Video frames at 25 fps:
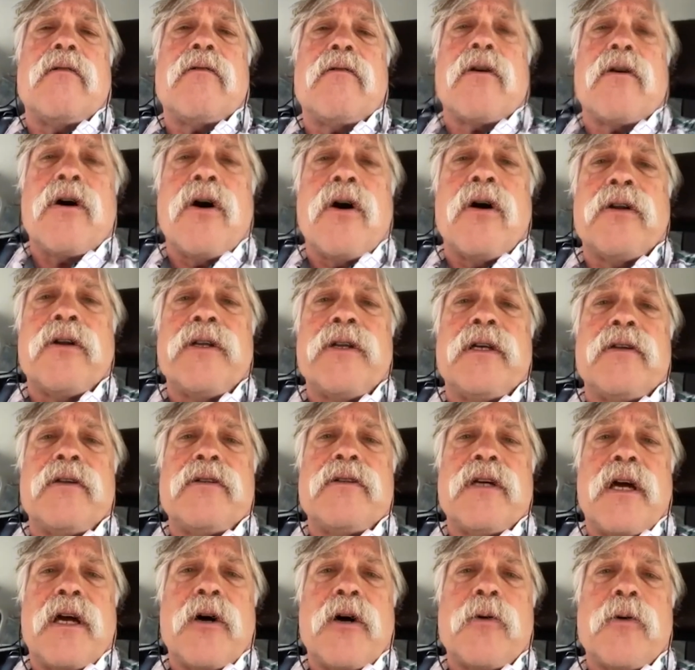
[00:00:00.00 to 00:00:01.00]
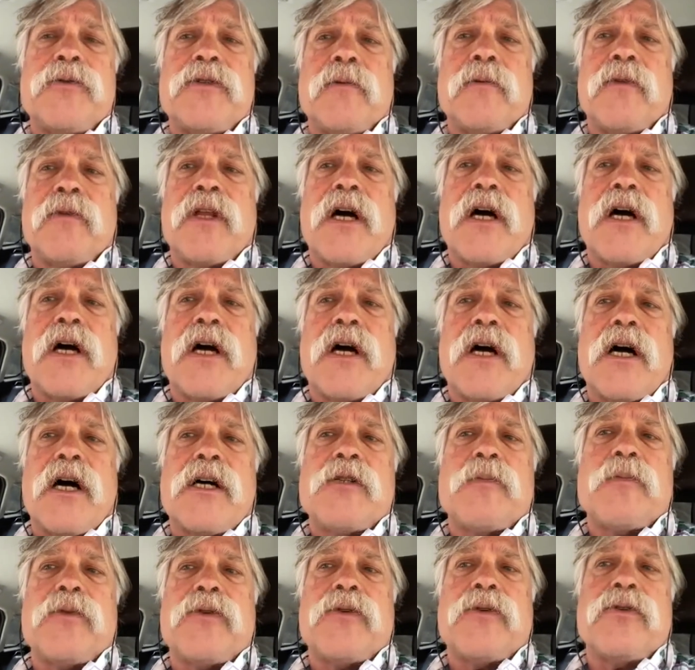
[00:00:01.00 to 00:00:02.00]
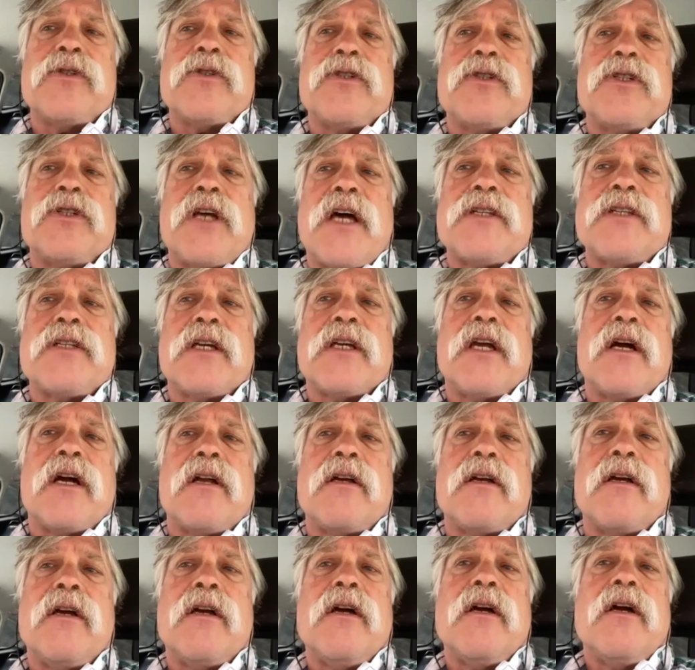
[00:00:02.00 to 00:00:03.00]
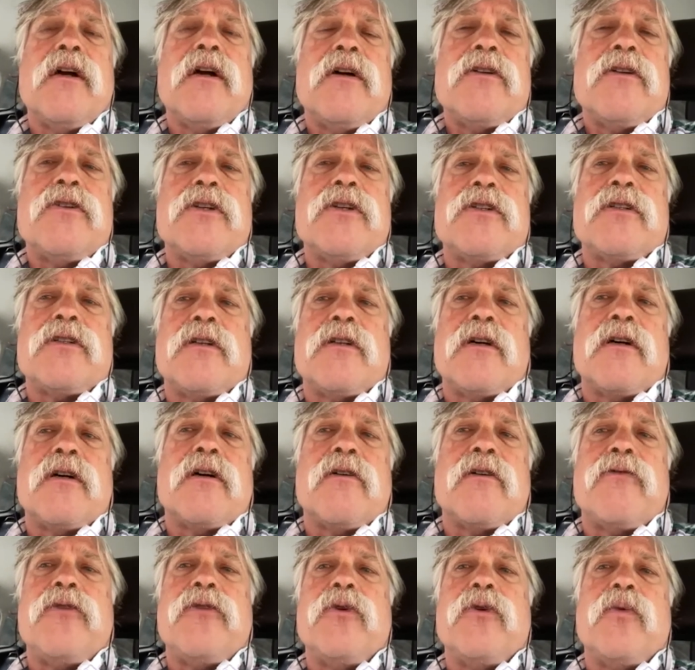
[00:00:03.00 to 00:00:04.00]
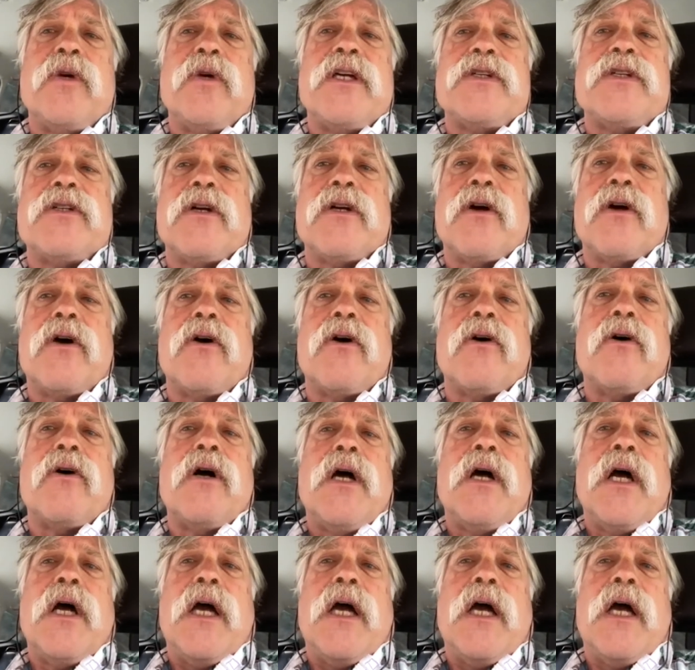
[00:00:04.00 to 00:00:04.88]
called in to help some of the hospitals in Shasta County just a few weeks ago.